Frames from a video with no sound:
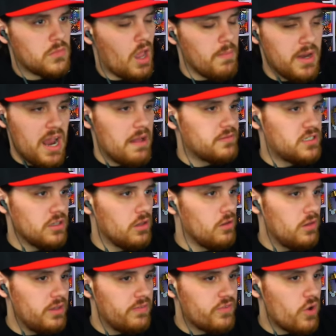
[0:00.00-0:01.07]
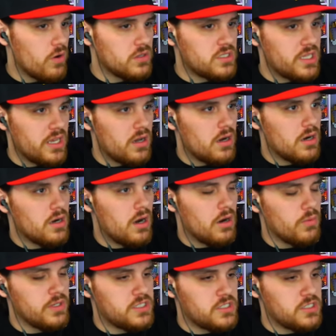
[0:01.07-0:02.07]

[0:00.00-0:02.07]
mean, absolutely, of course they are. Are we